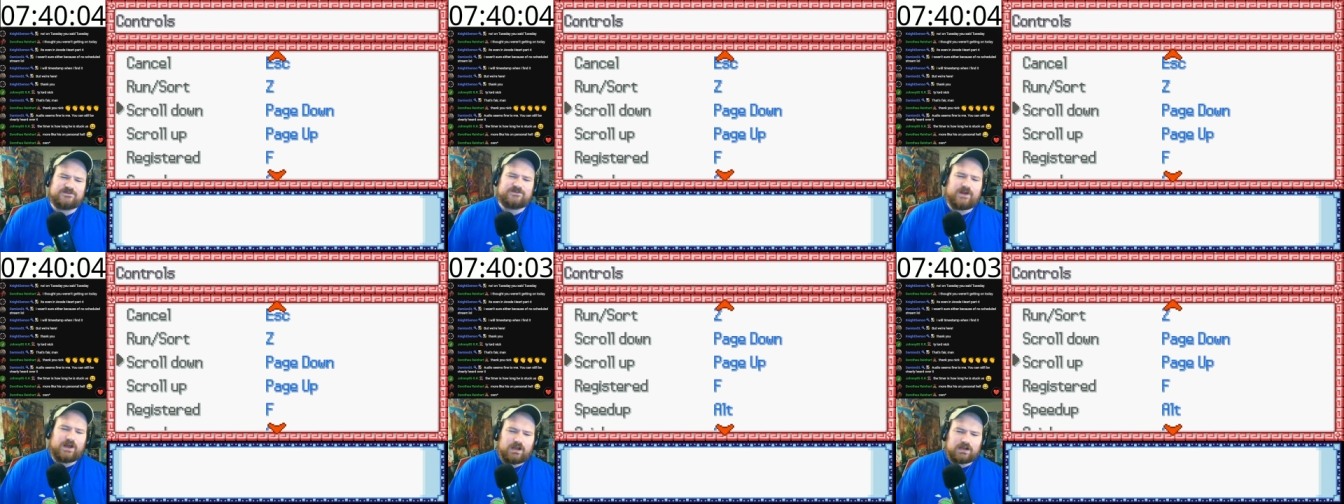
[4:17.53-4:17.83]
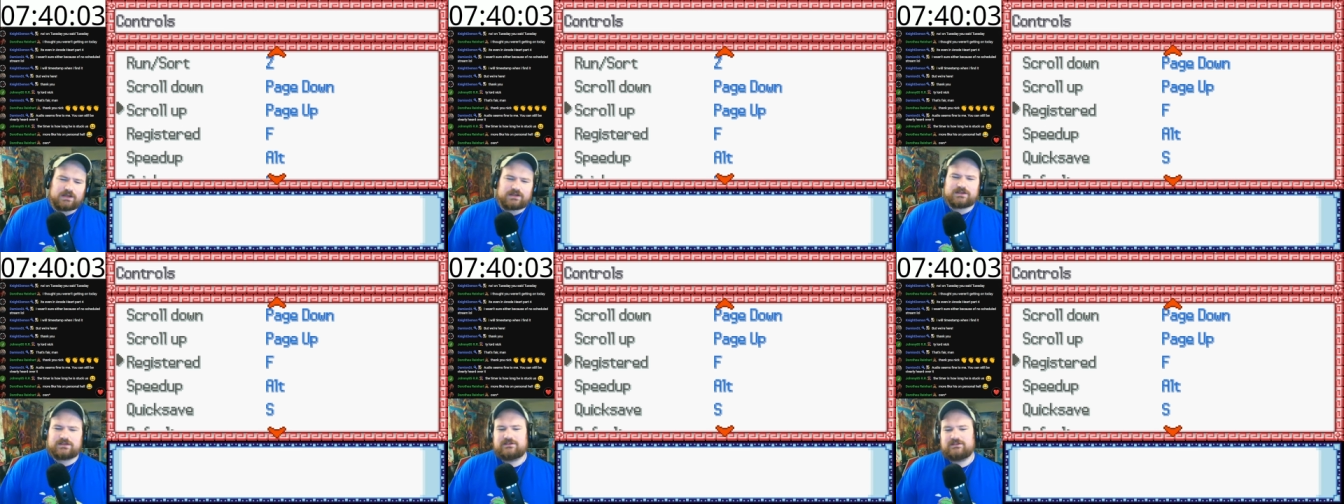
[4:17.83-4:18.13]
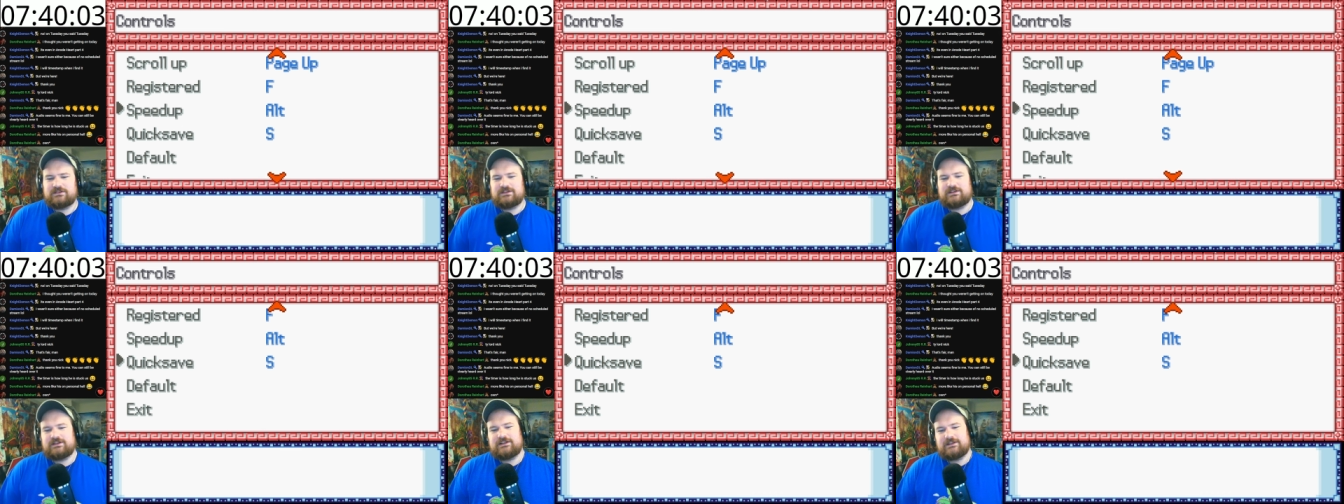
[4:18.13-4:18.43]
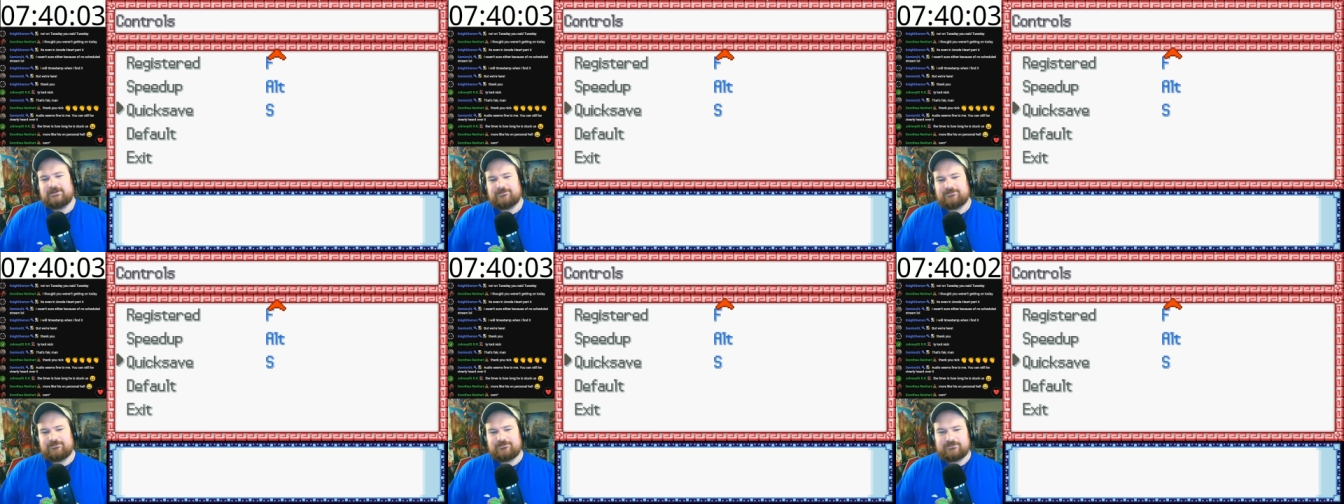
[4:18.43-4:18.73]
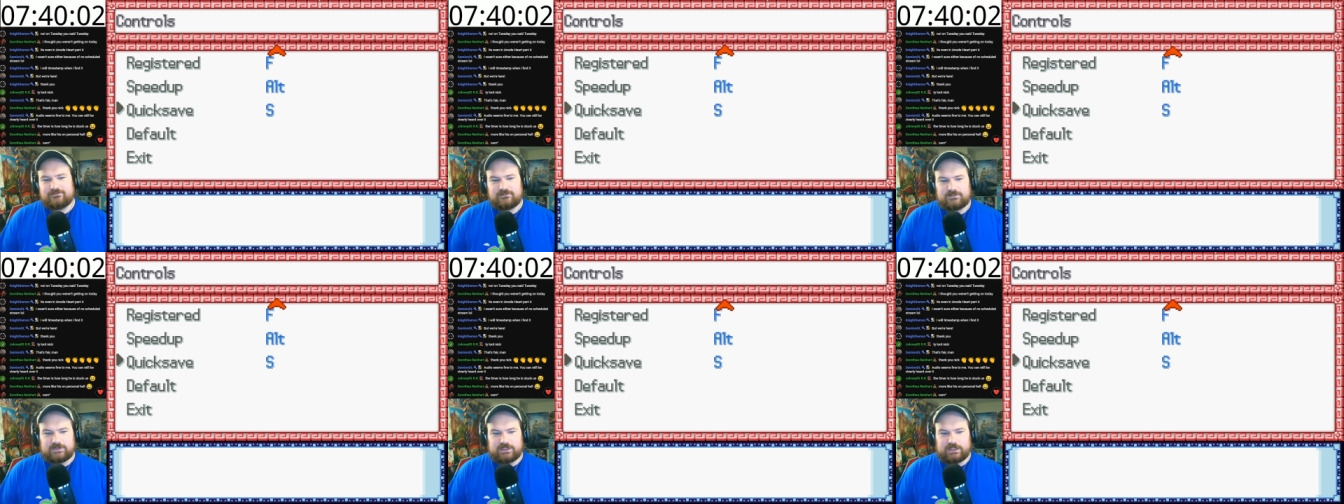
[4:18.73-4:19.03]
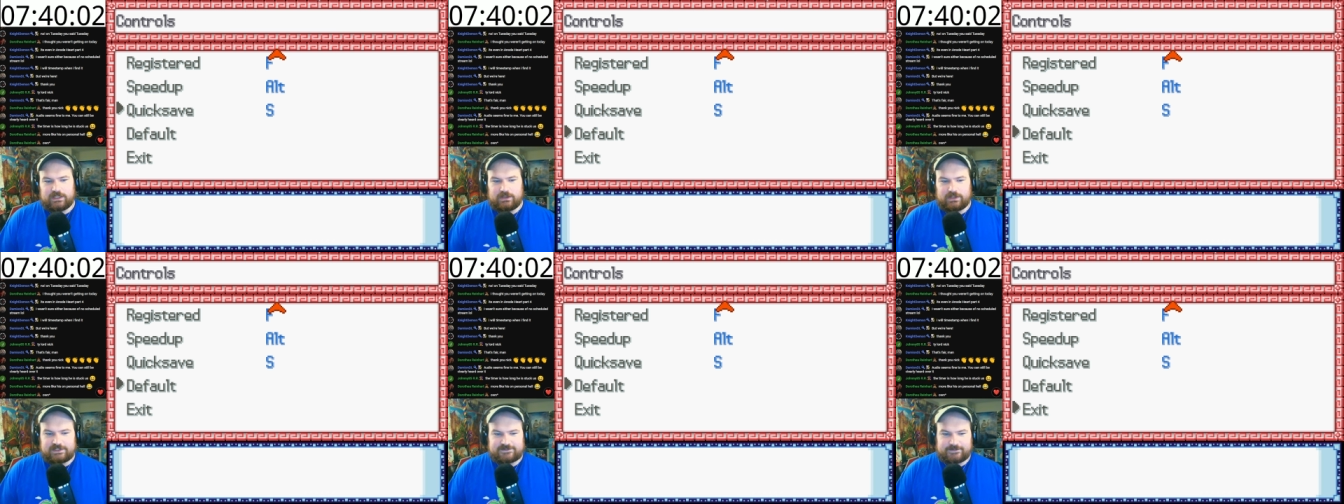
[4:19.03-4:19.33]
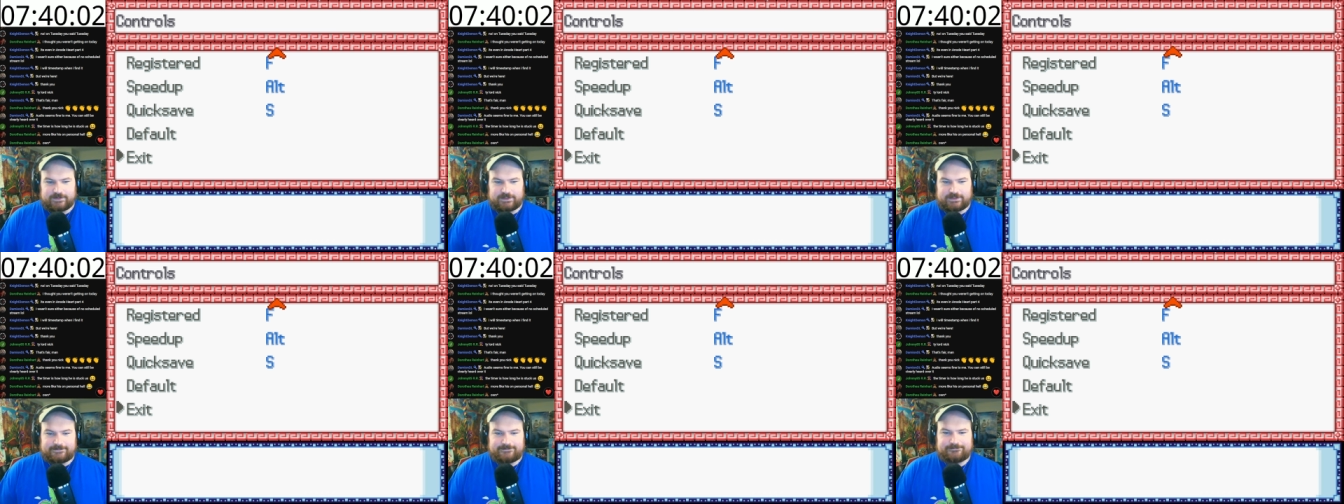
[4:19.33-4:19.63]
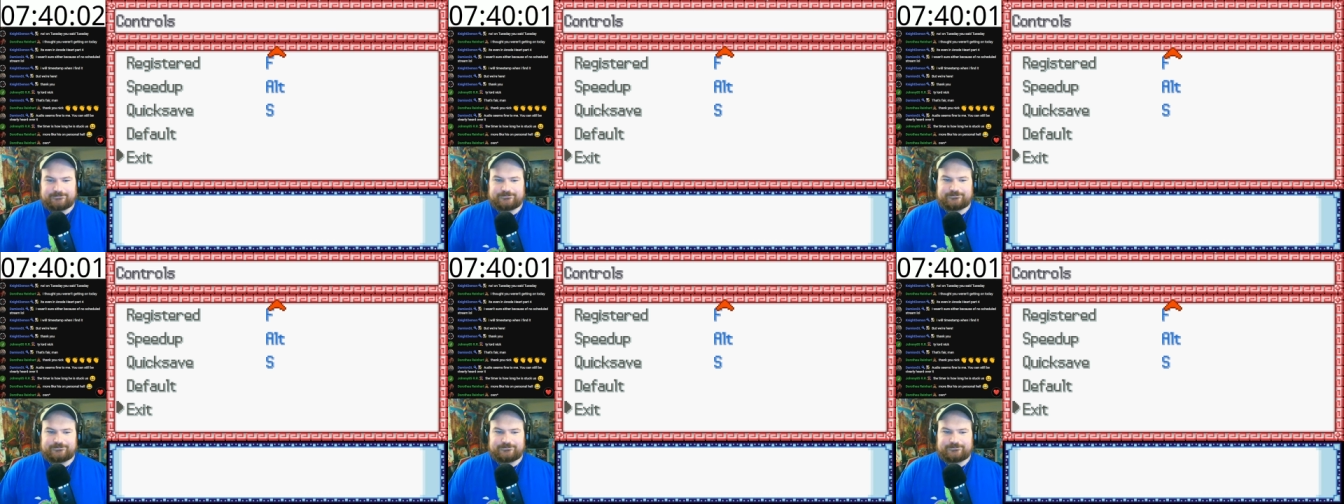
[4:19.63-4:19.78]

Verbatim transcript: Fuck. No, that's fine.